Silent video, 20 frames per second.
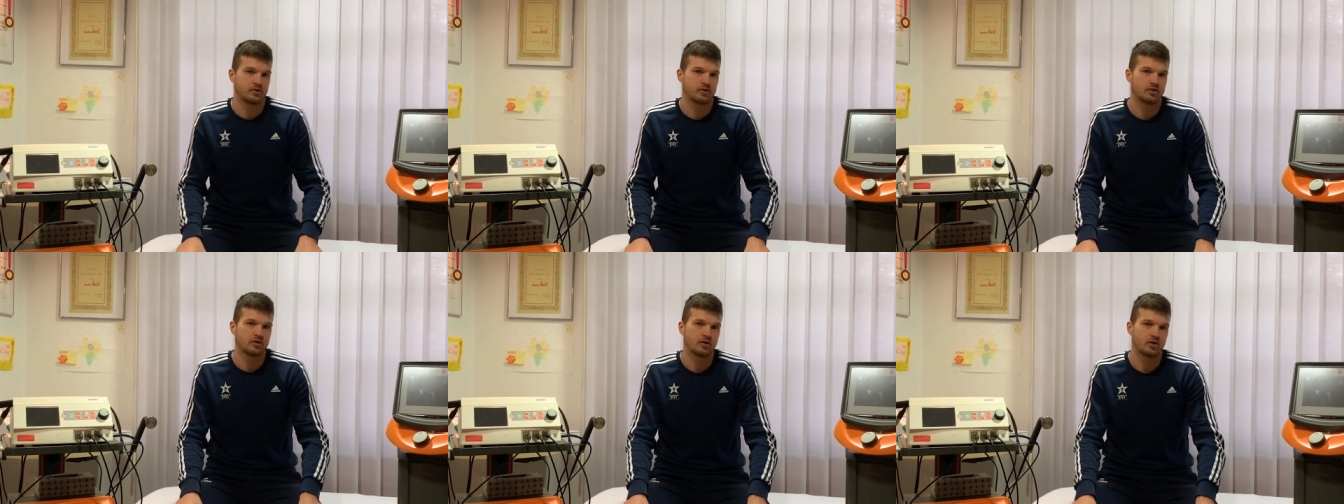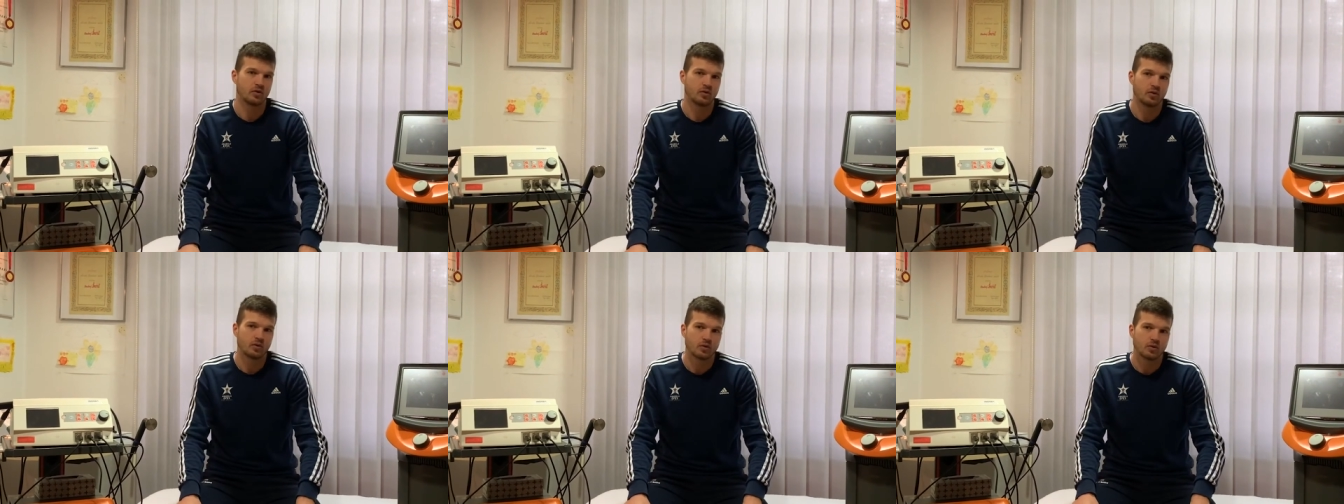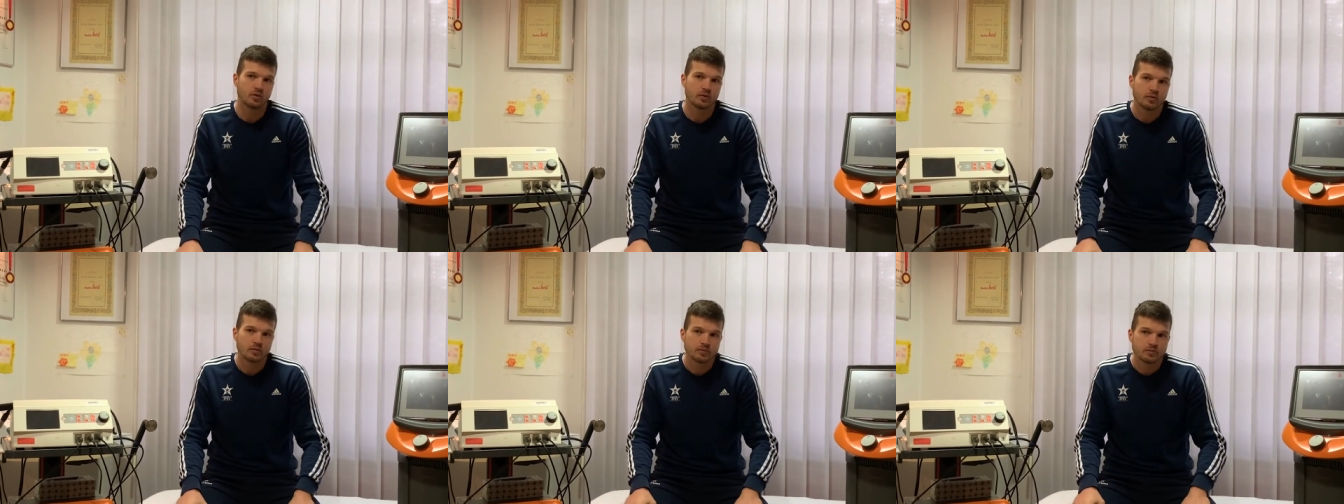
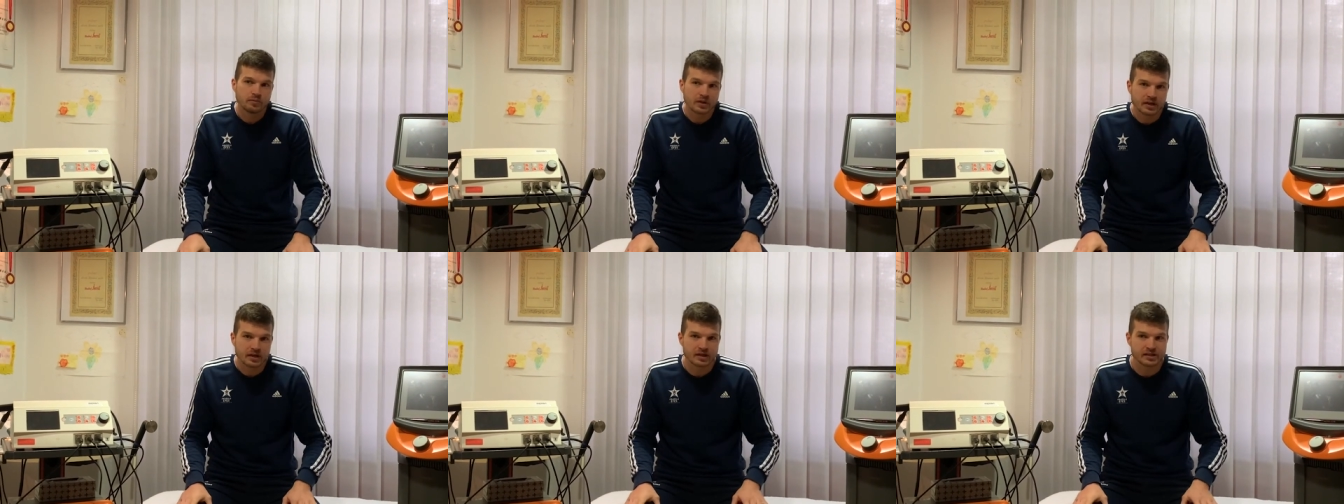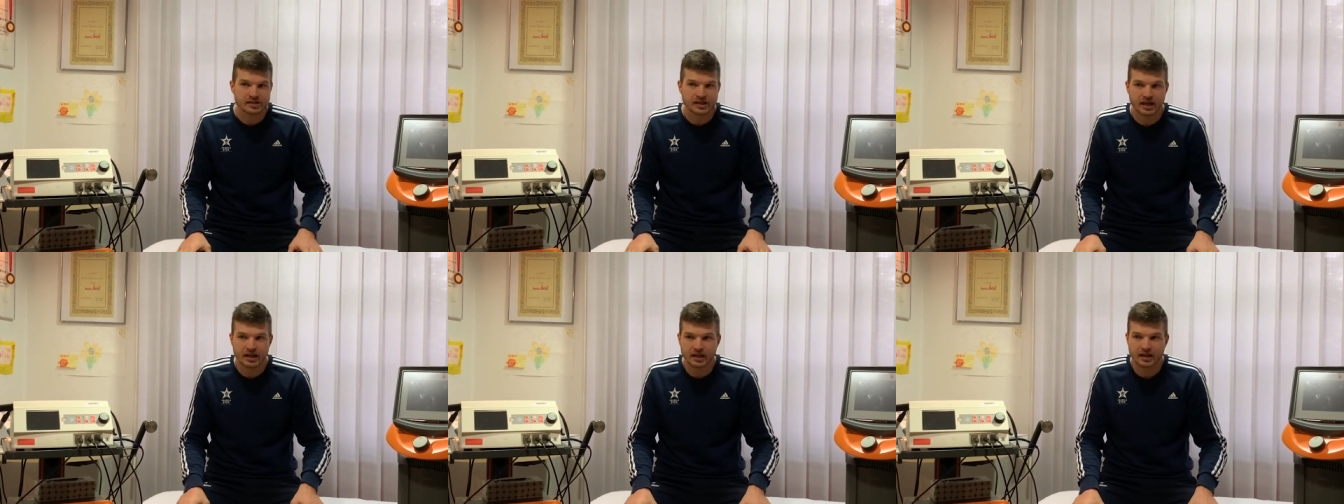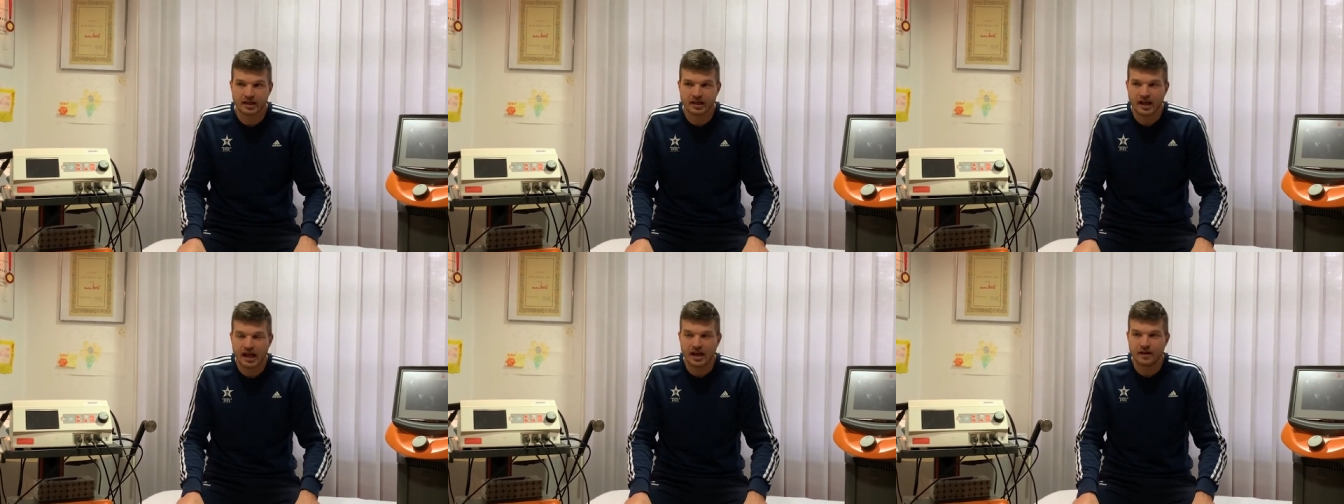So because
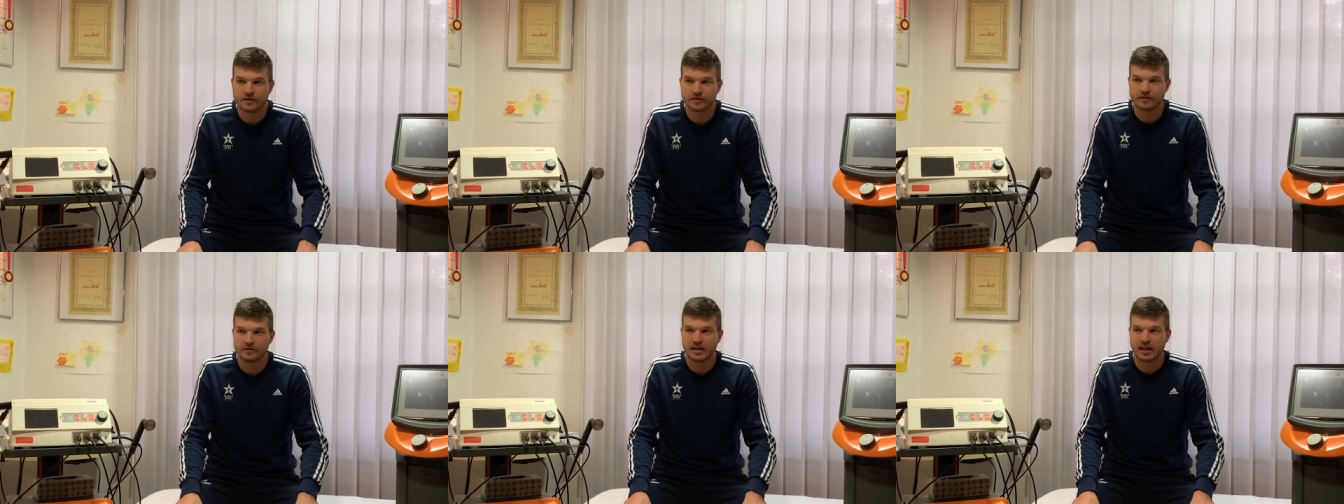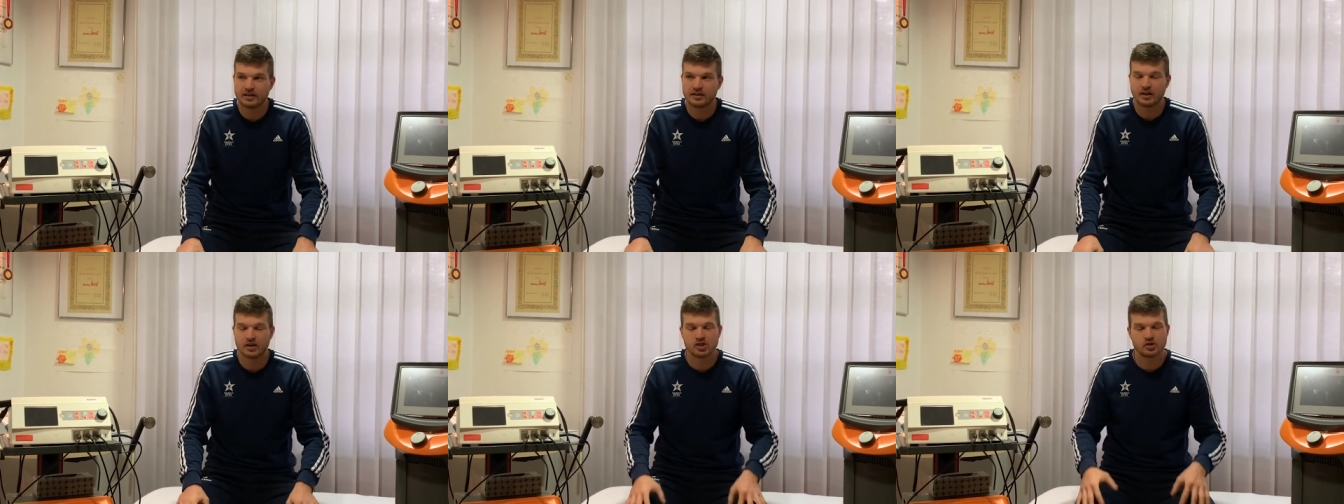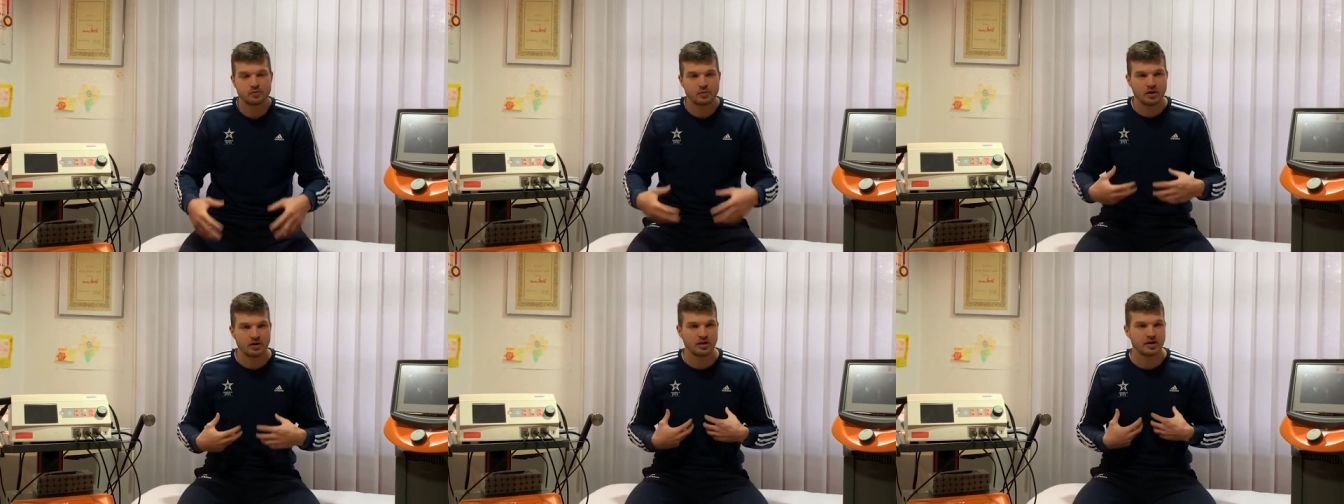I have that
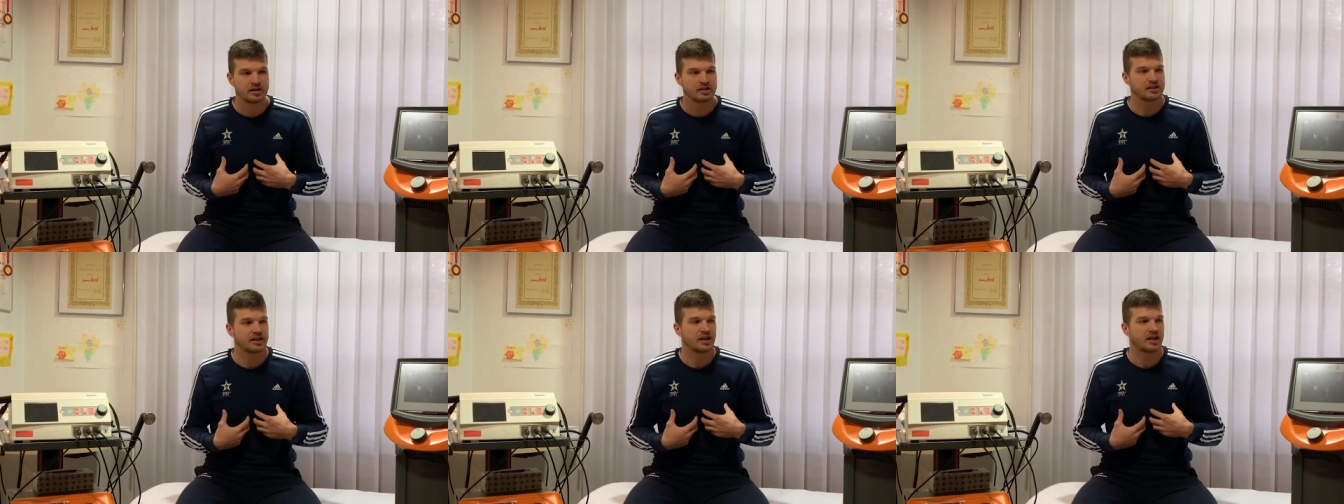experience,